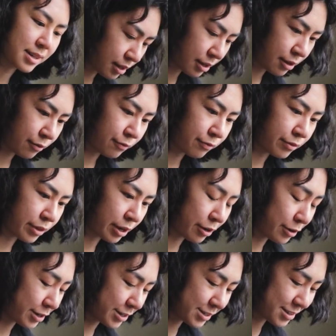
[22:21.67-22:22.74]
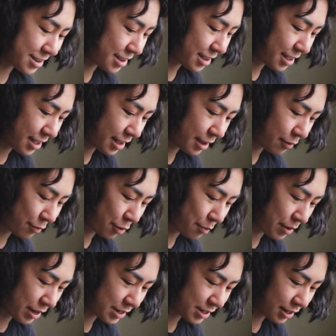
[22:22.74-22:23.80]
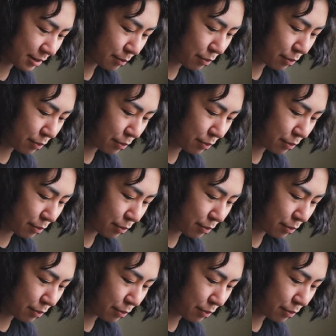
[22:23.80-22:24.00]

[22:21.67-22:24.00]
If there is a romantic